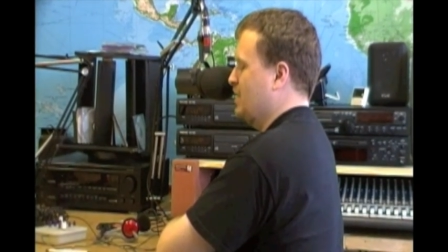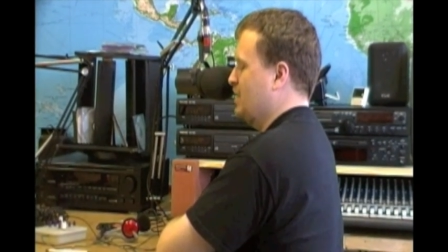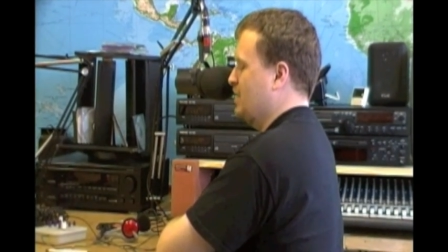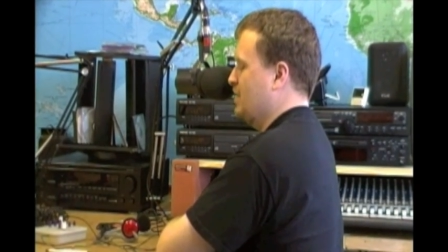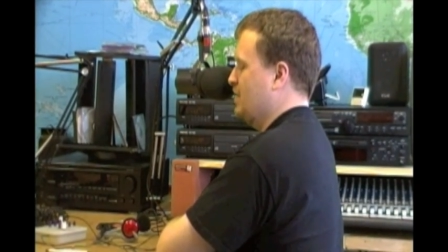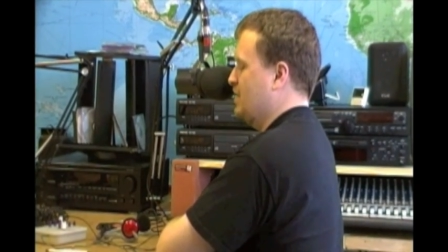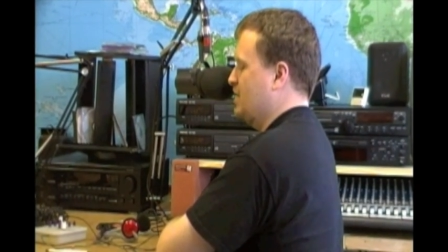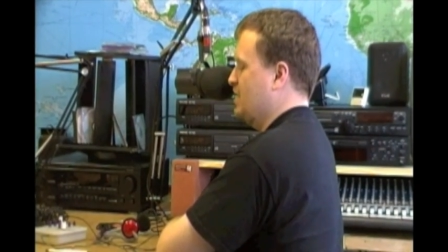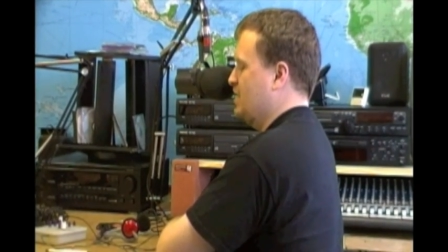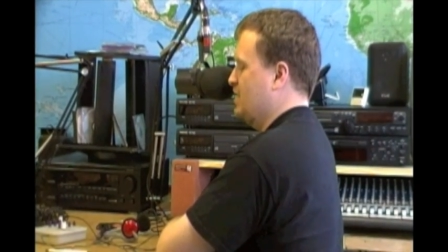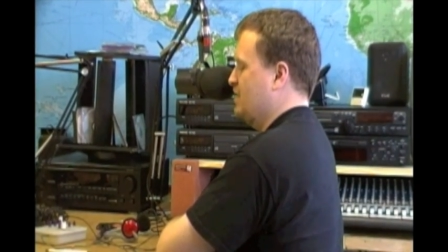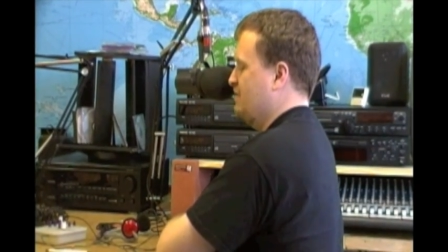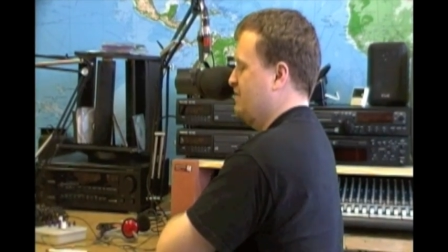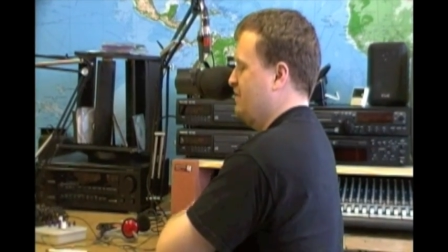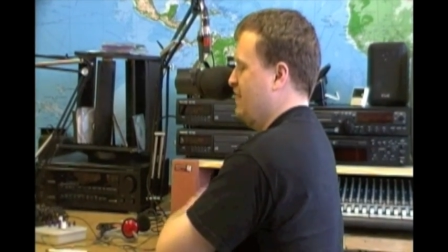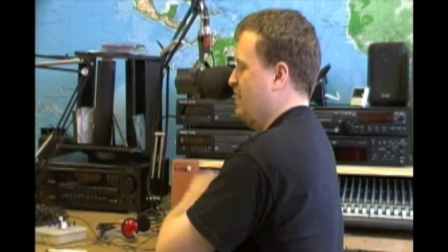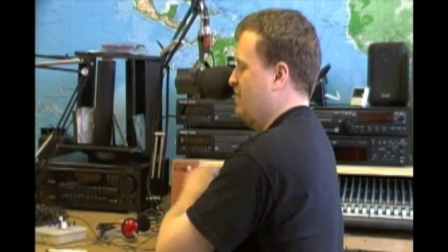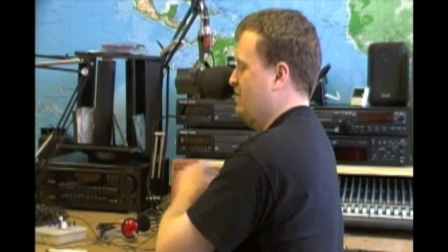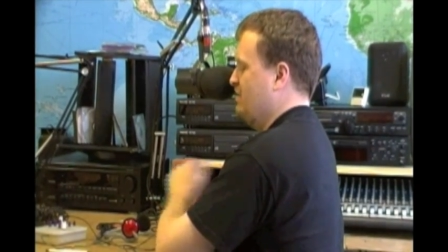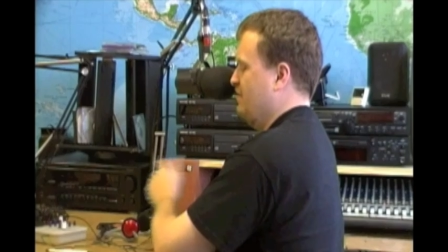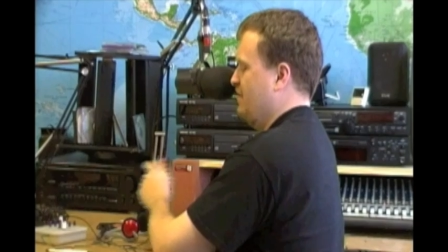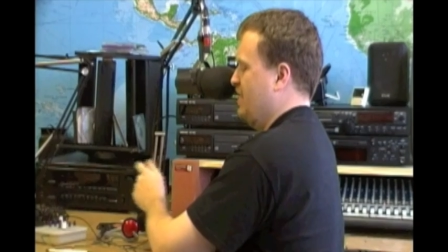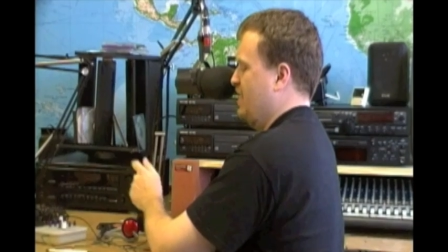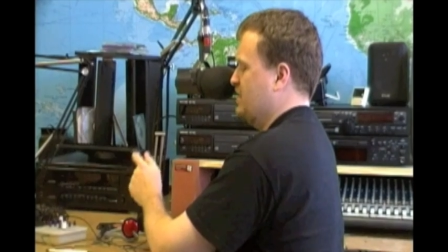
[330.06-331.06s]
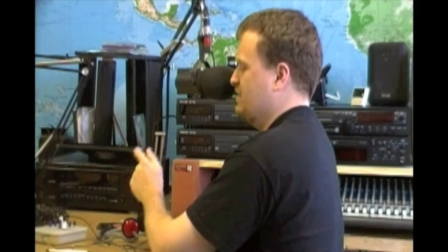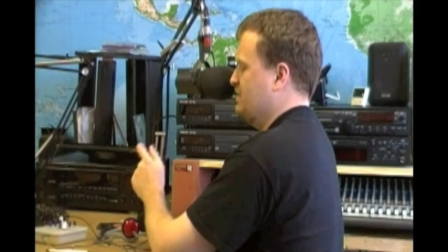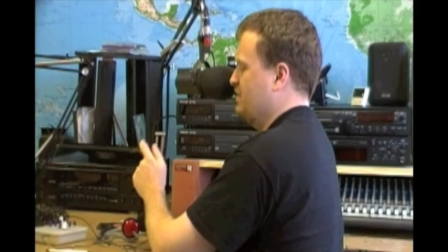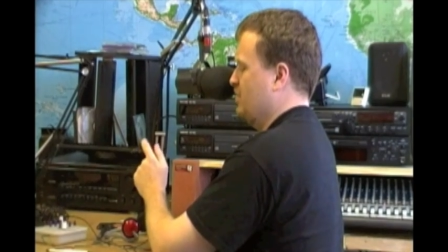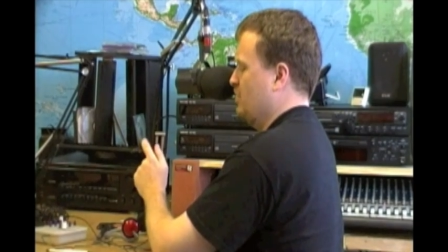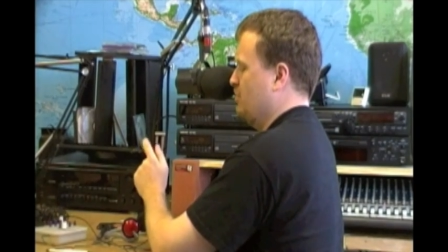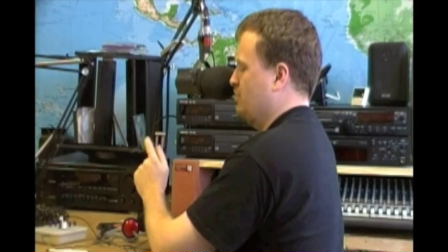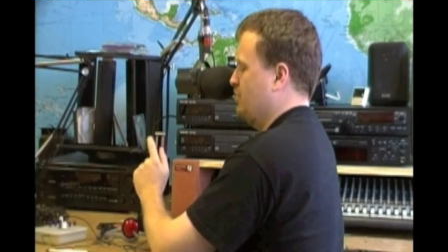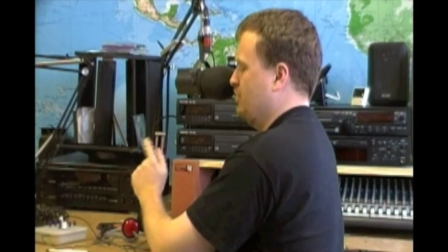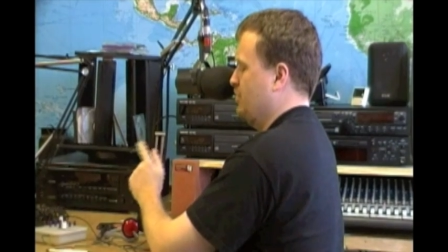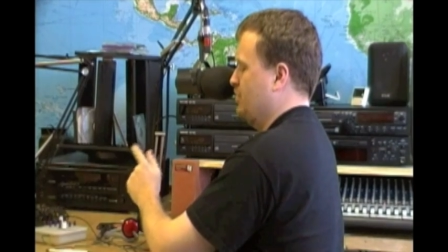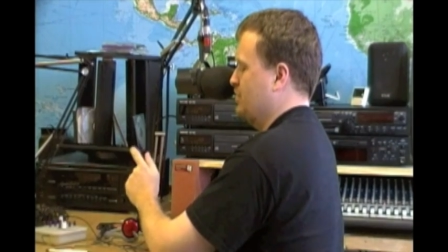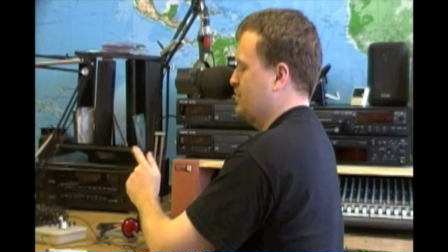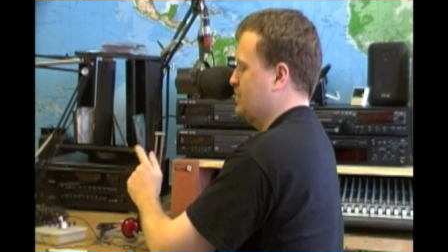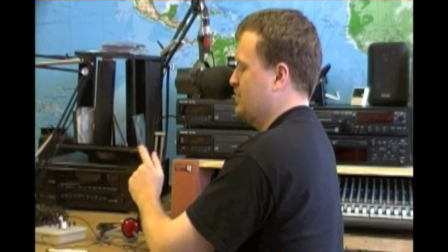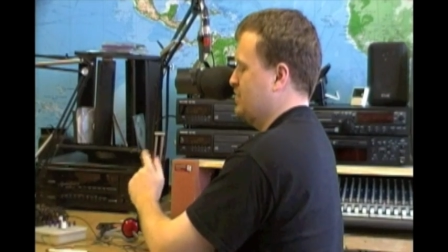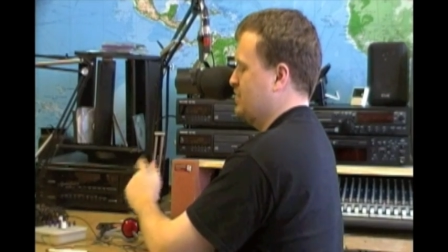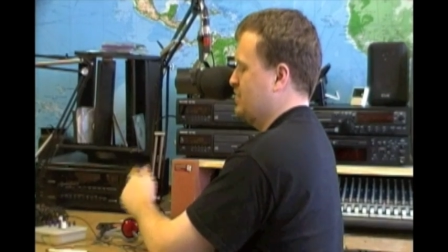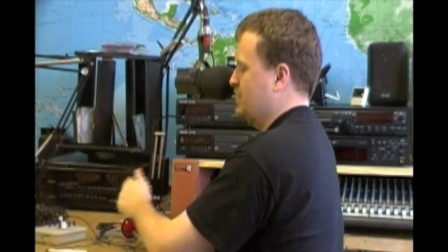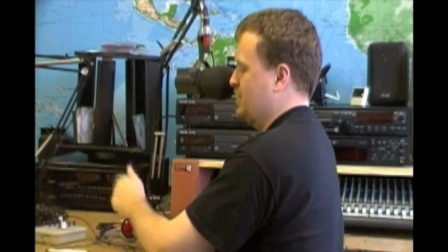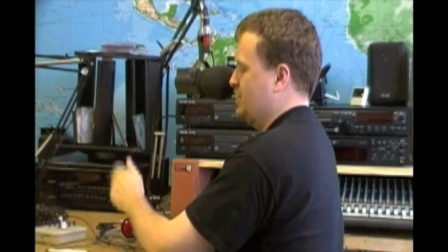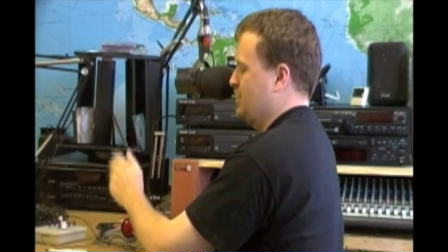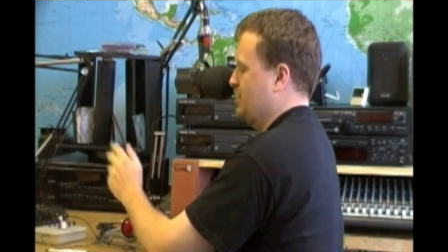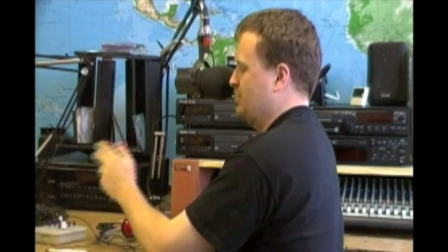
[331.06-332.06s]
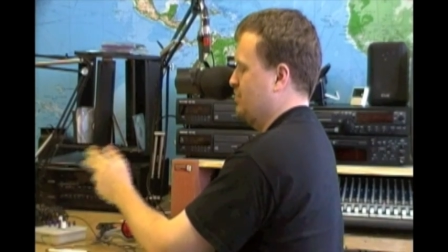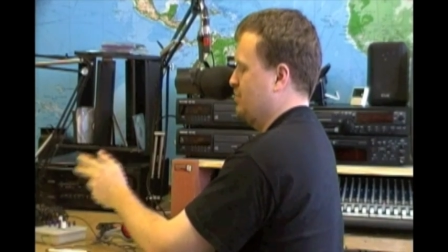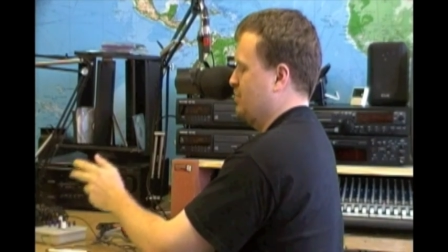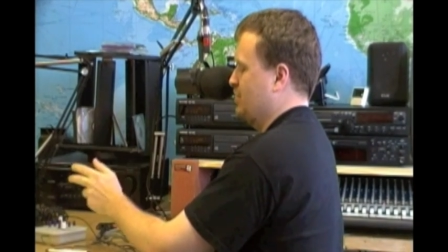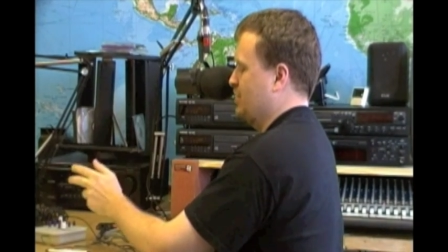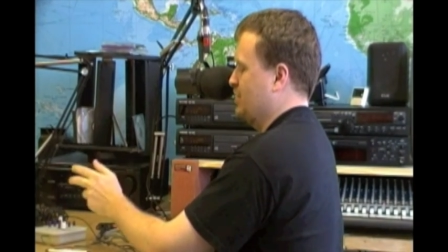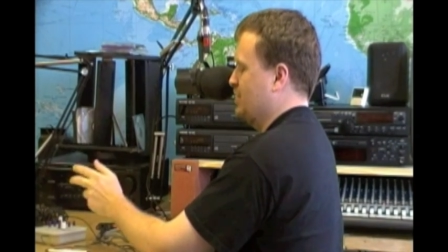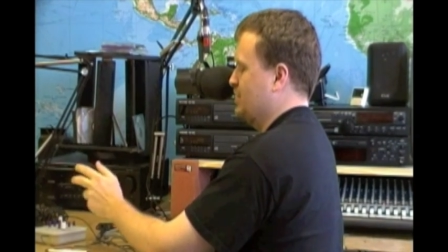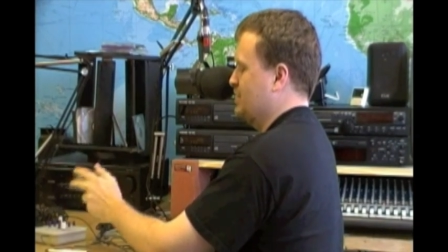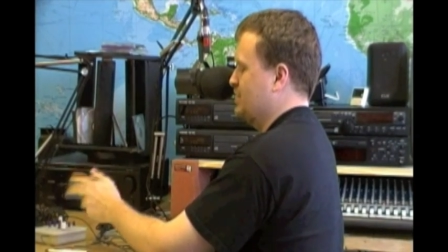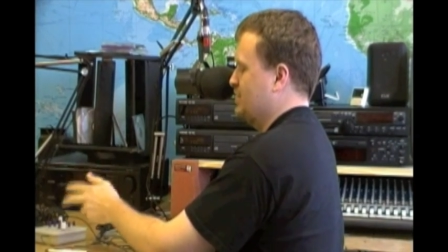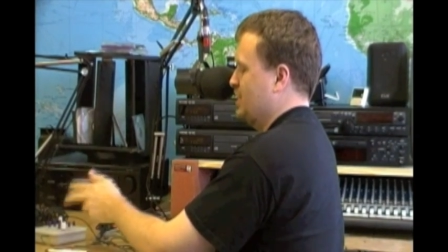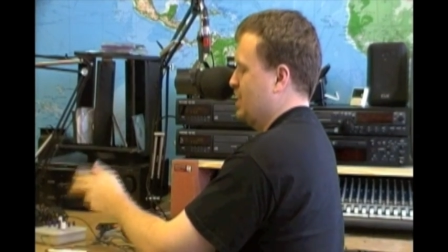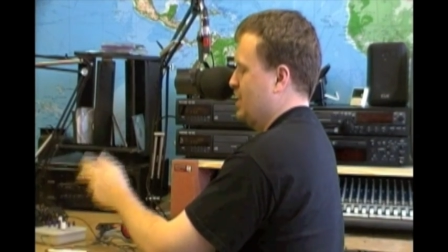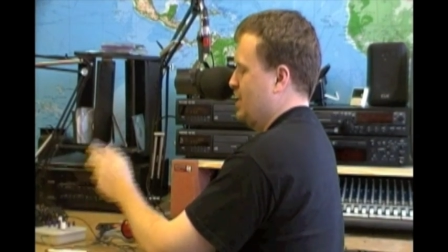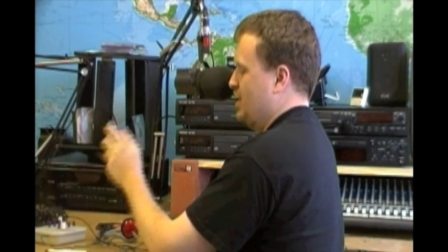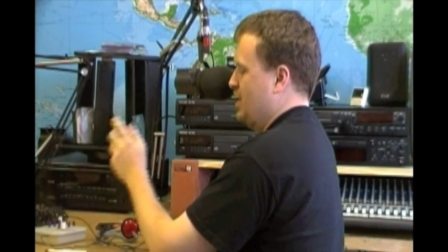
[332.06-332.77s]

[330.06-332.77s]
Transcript: The Faith and Fanatics video poses, in your words,